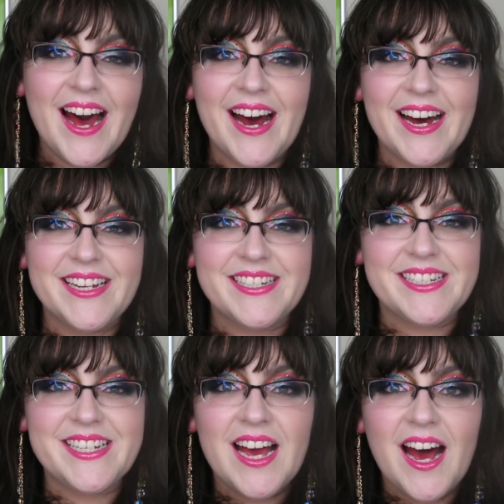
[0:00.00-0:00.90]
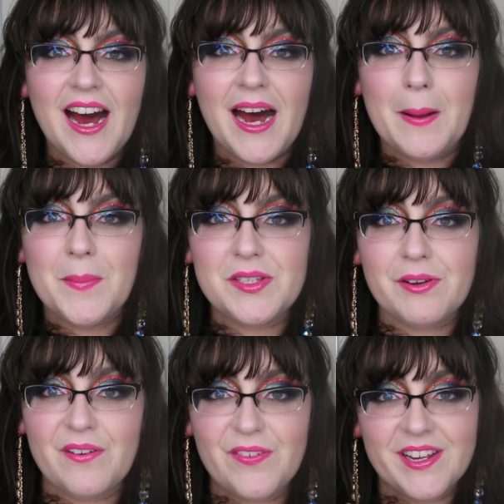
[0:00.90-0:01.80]
And it's
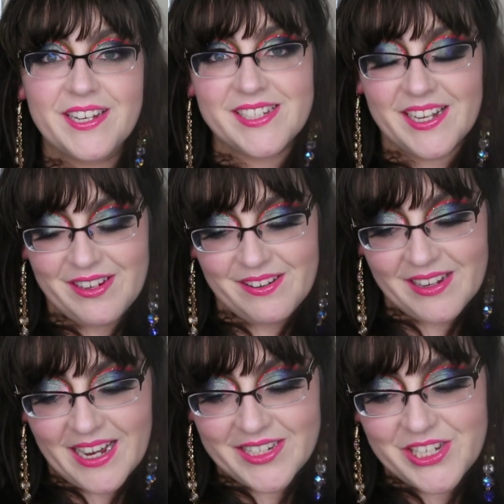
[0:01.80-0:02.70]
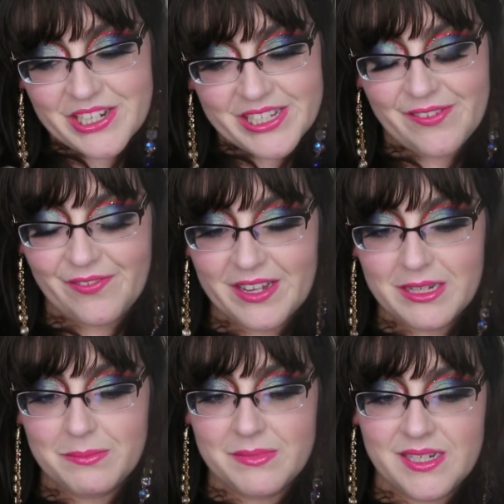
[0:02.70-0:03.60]
really funny because I had just
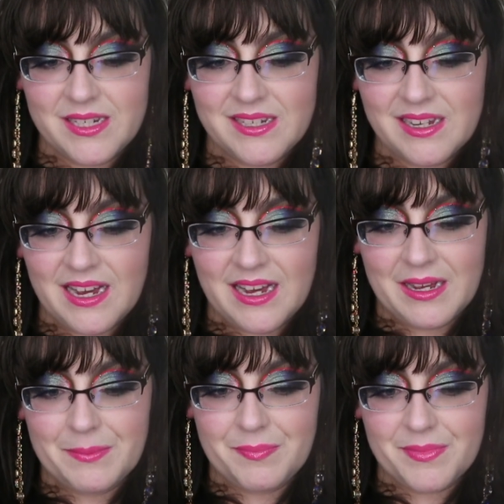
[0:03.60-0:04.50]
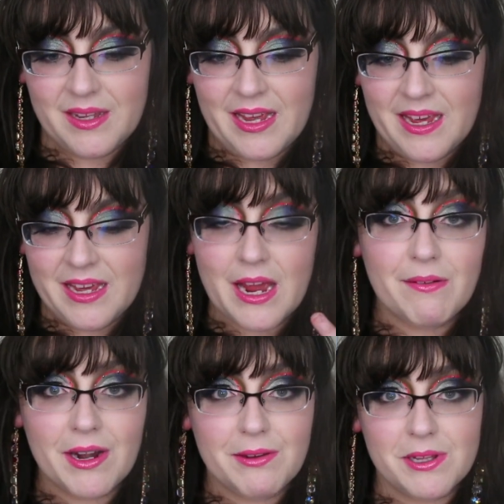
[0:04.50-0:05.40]
filmed a get
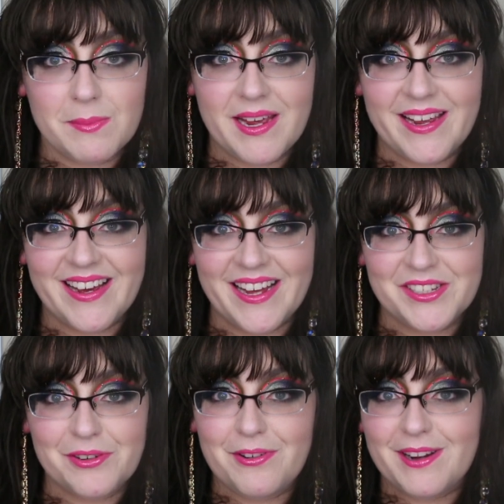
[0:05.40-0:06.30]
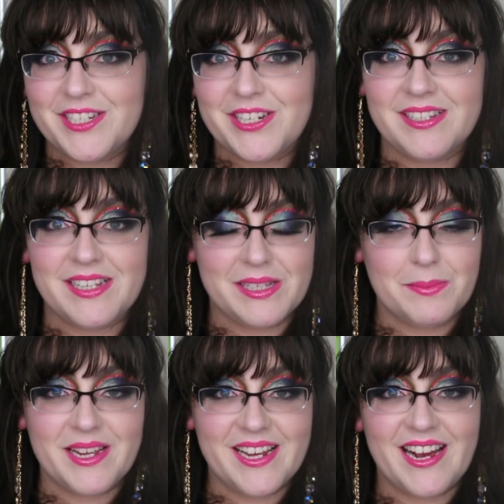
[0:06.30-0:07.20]
ready with me answering questions, and
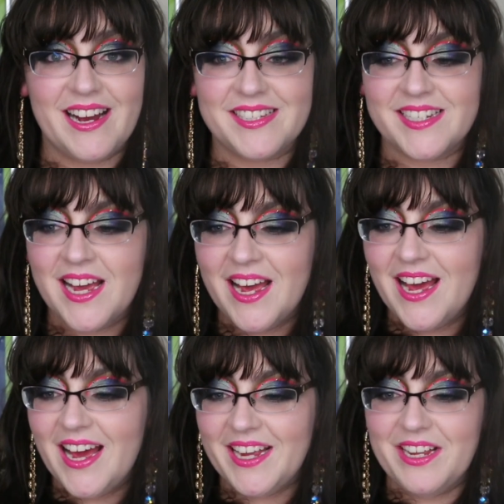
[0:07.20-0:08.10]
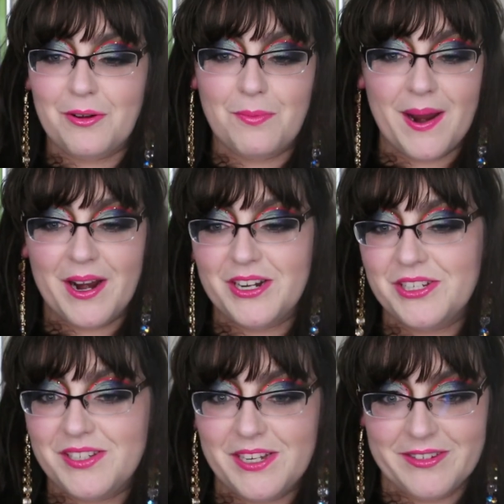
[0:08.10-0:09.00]
somebody had asked, you know, where do
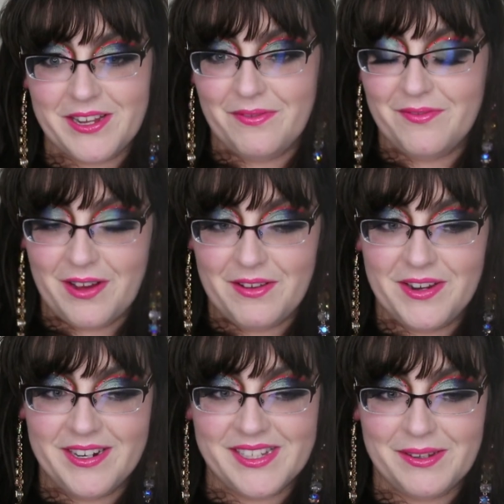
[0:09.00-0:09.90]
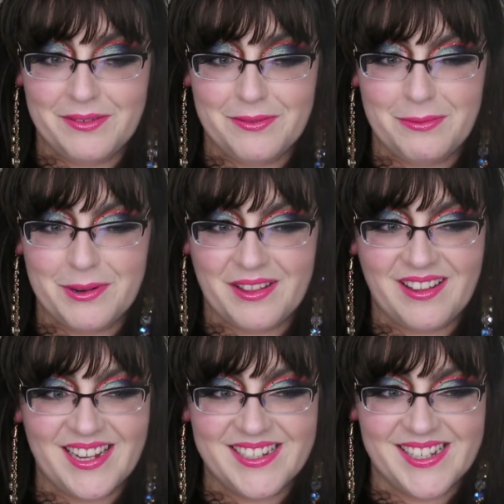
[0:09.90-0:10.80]
you see yourself in 5 years? And one of
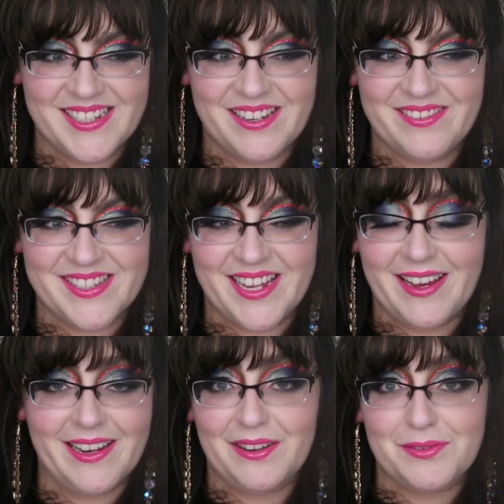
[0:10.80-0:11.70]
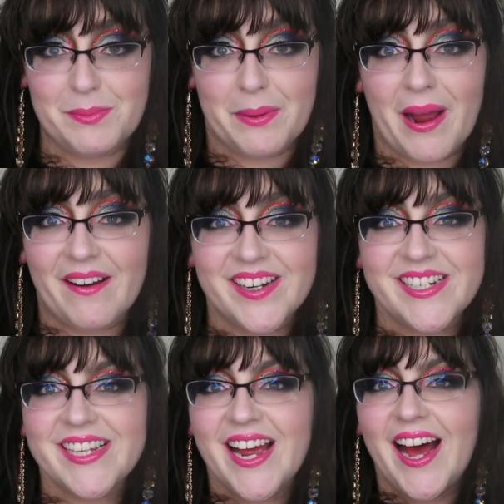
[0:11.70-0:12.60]
the things I said was that I'd love to be
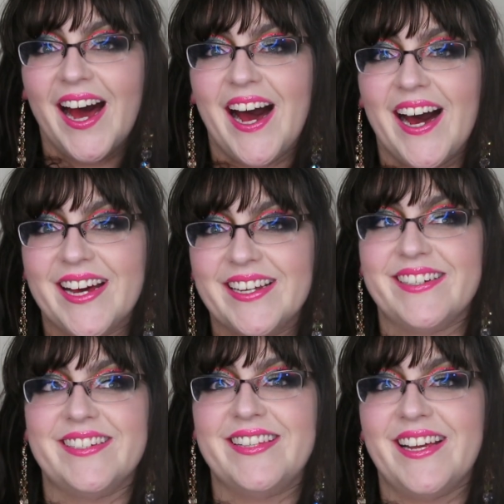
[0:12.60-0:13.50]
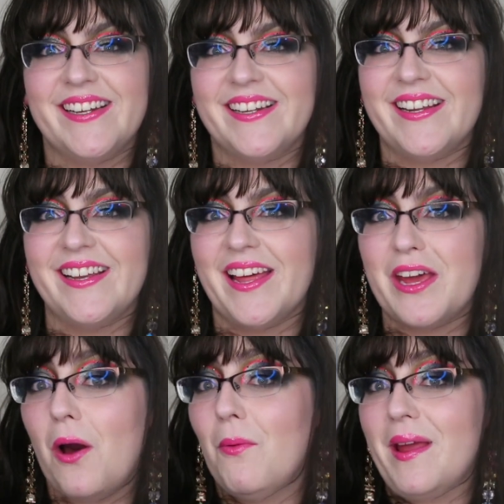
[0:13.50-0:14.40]
married. And then
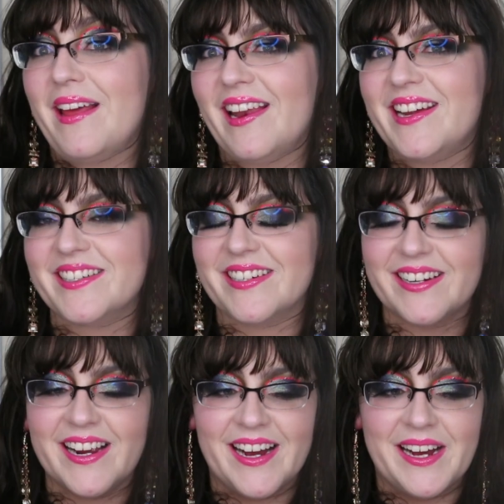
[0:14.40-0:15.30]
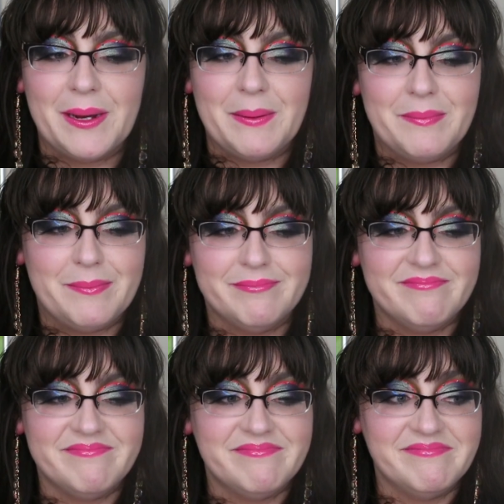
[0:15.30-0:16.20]
like a week later,
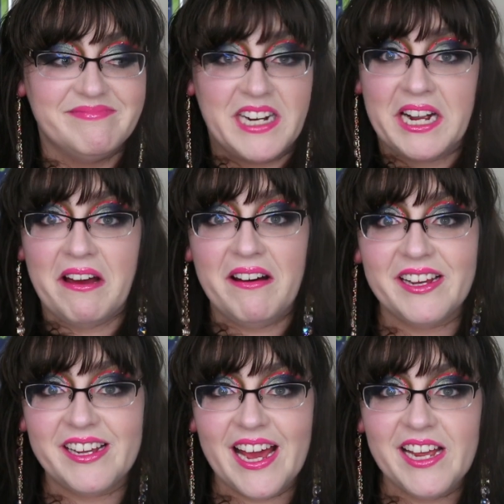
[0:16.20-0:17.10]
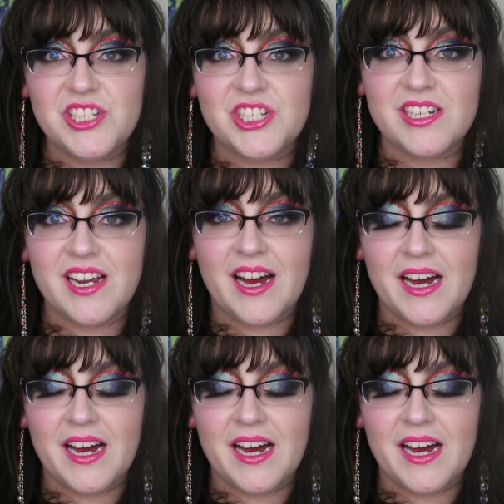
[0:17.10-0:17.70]
I got engaged.